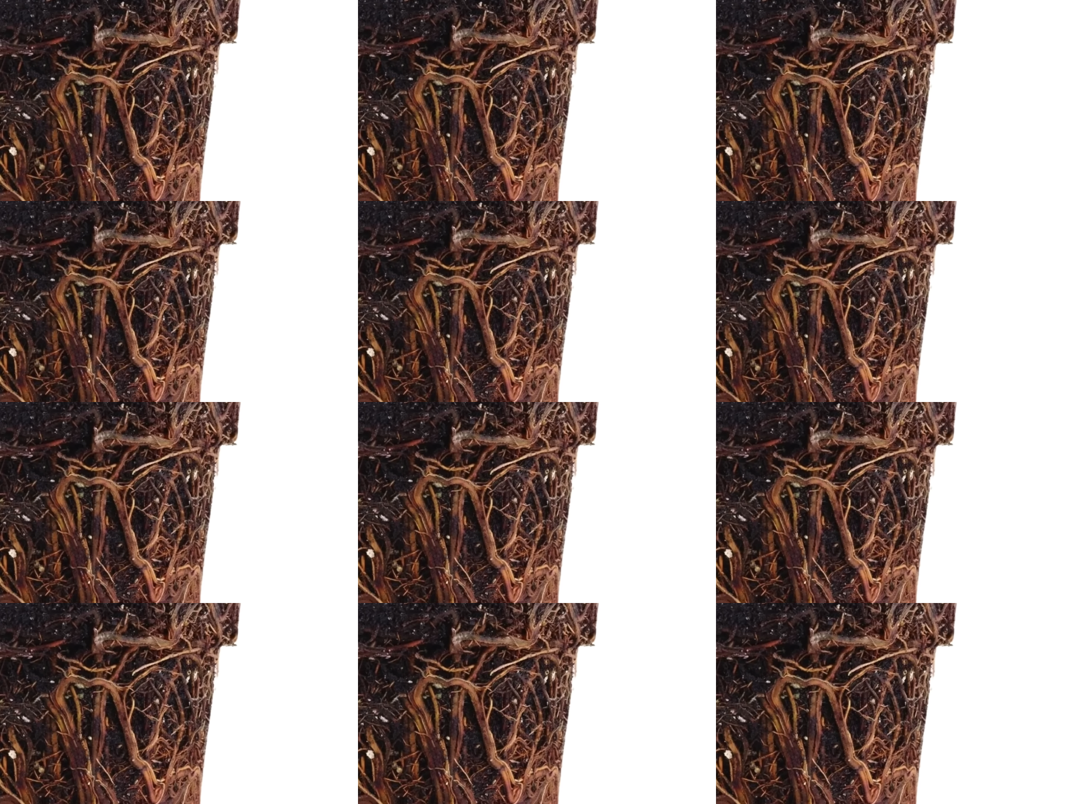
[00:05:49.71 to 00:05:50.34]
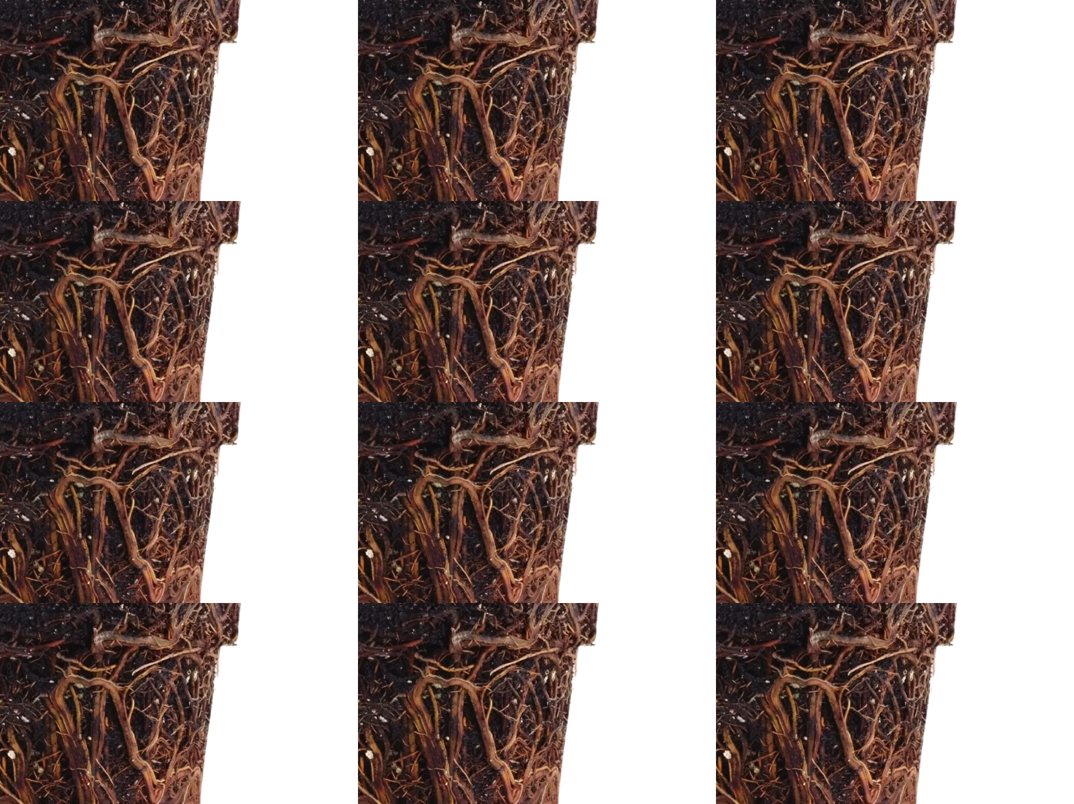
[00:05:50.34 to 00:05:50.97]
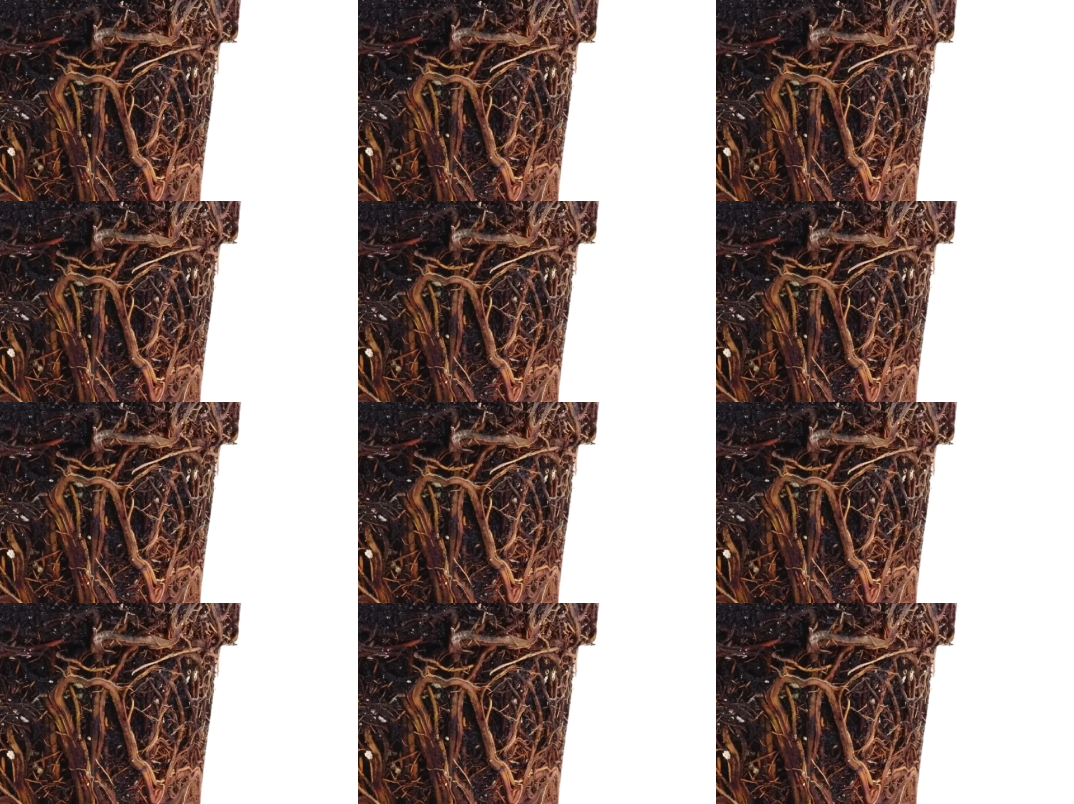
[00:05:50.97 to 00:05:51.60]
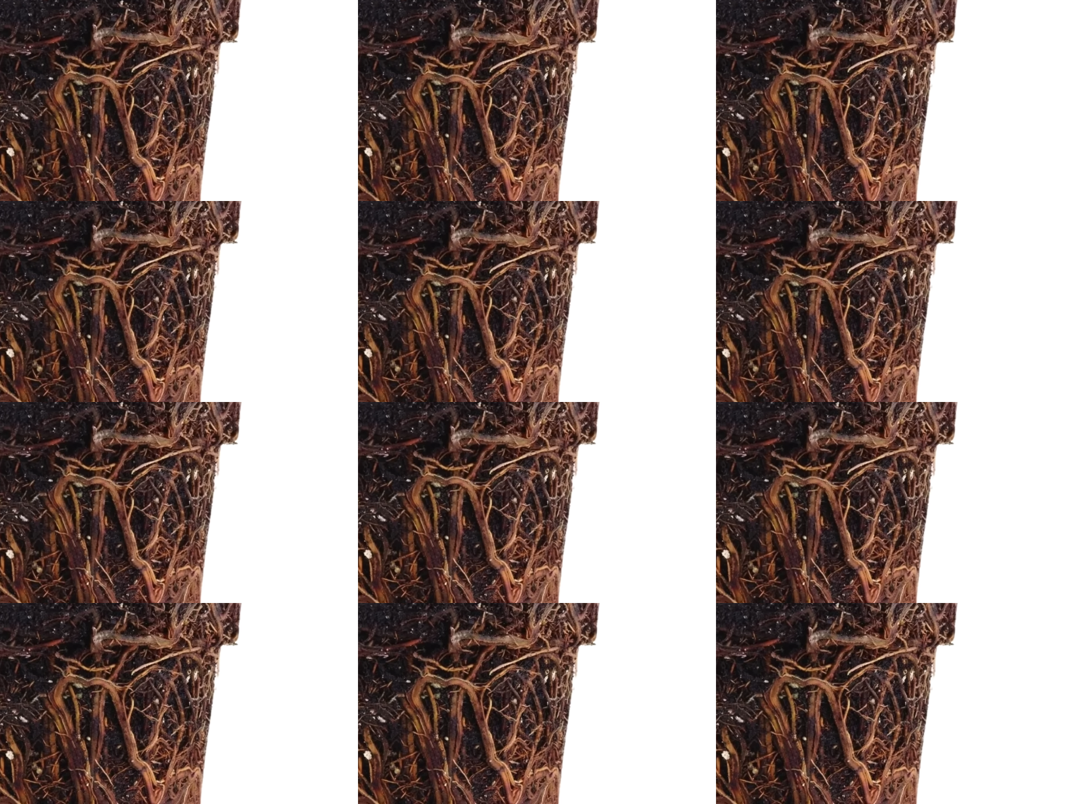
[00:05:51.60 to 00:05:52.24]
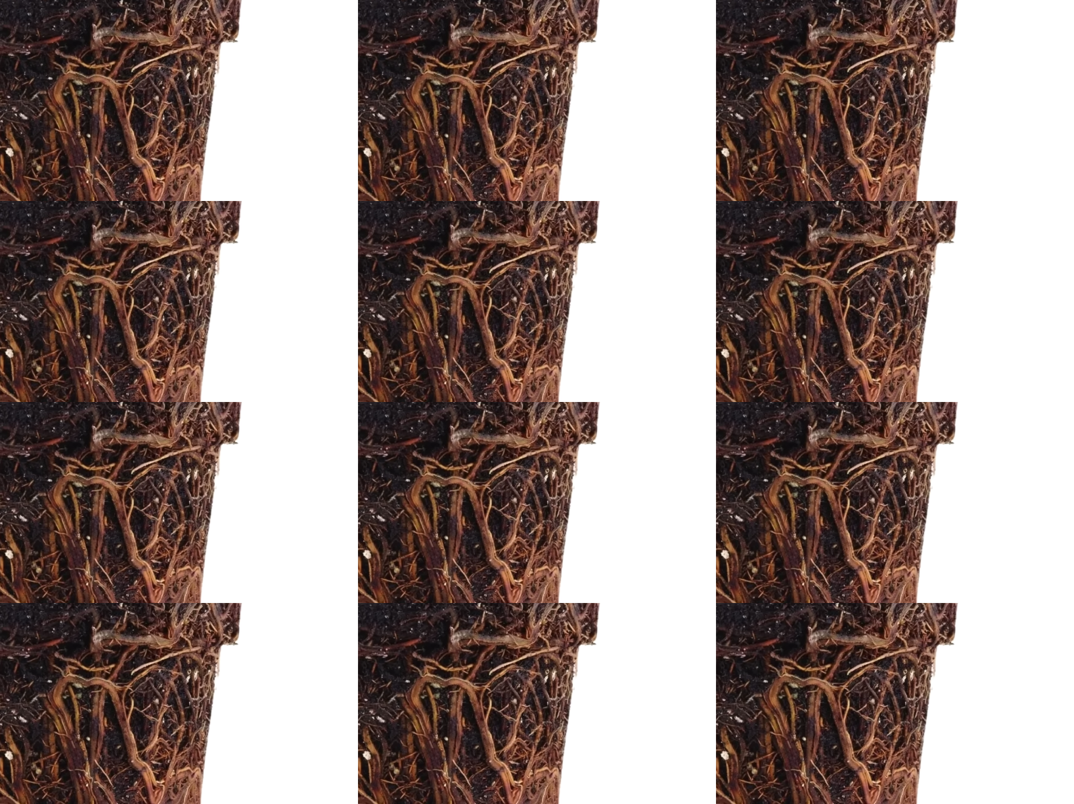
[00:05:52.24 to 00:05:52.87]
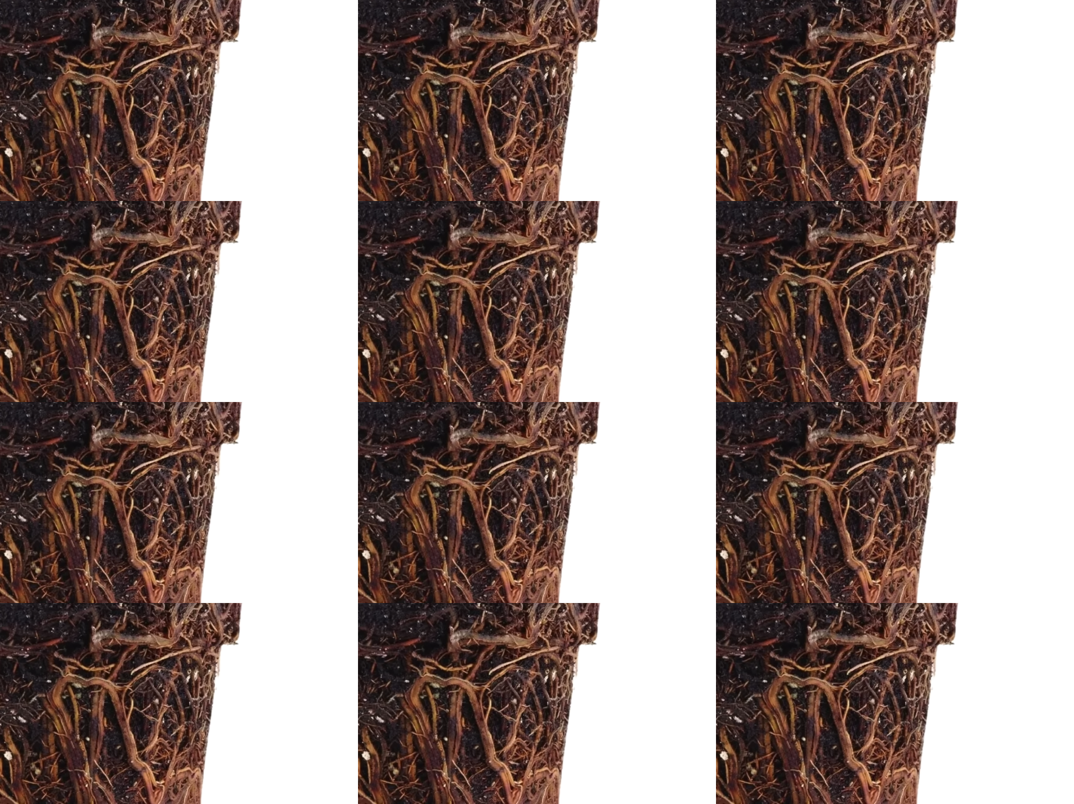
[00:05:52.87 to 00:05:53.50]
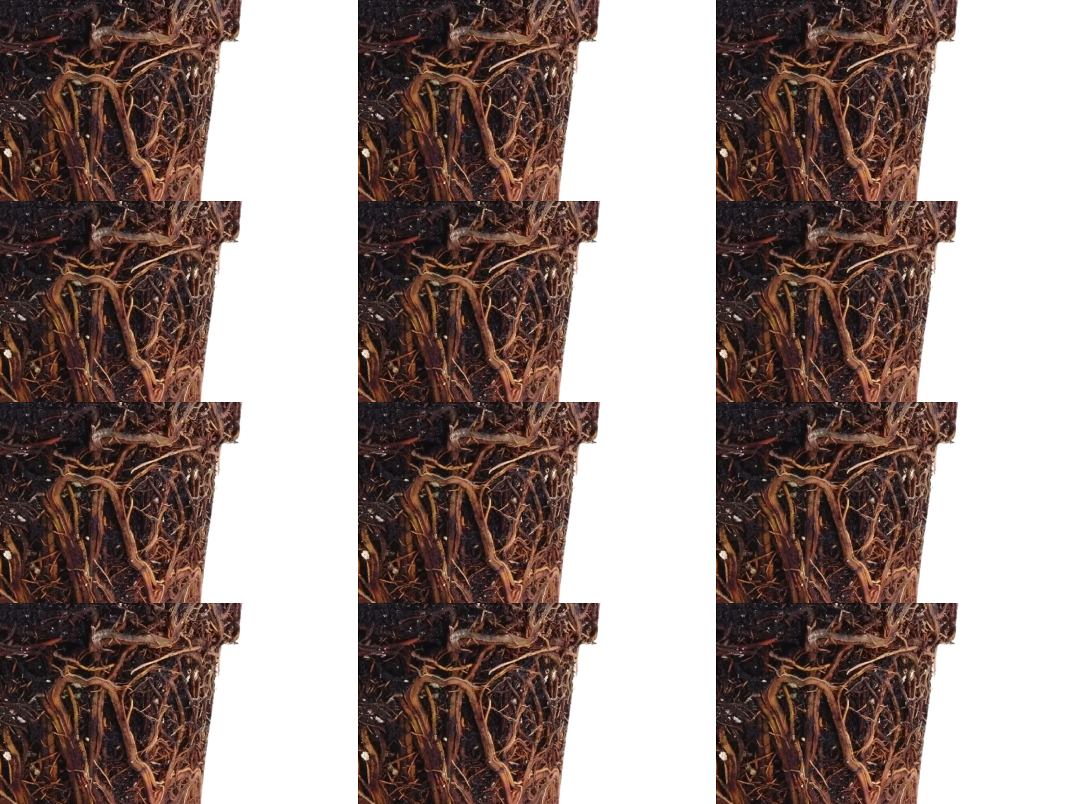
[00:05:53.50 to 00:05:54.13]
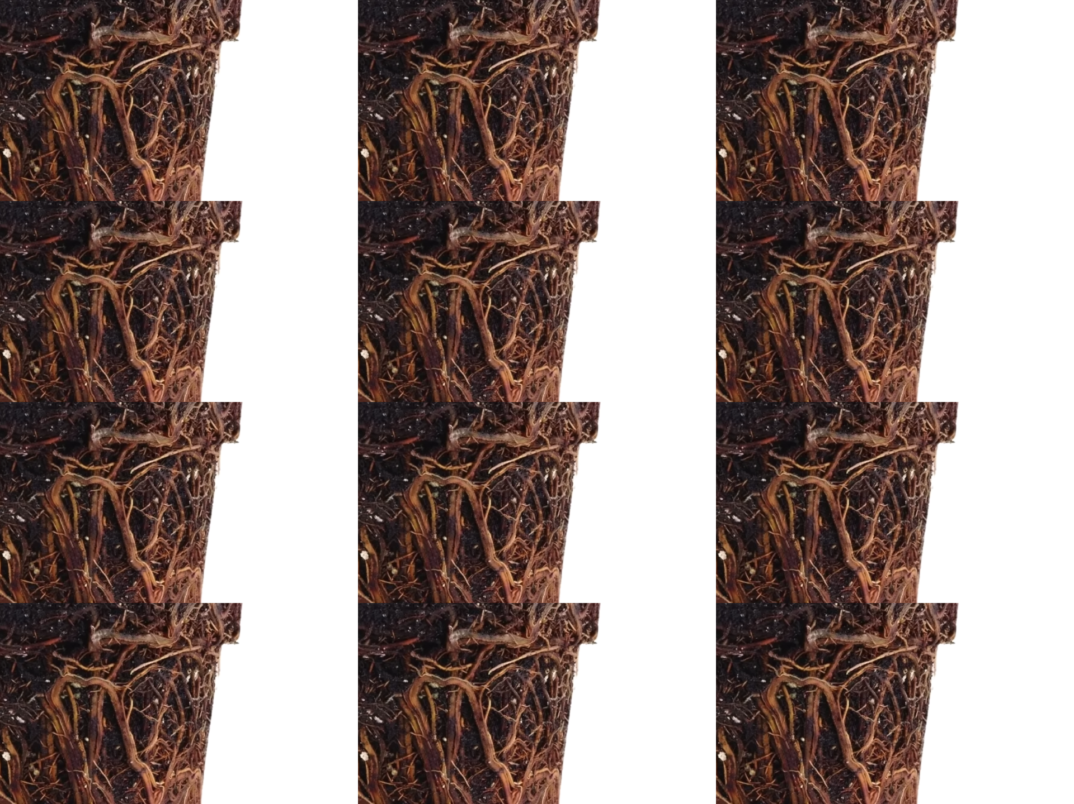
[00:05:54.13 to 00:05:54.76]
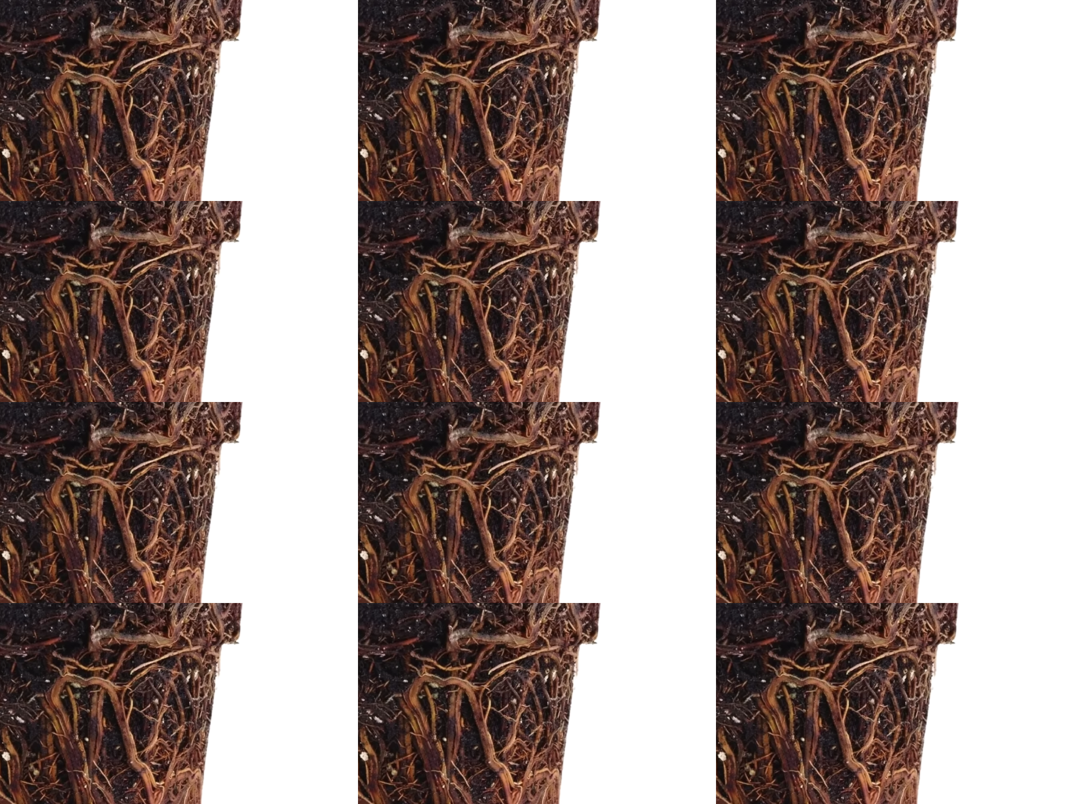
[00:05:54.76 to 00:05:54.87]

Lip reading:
[unreadable: no face in view]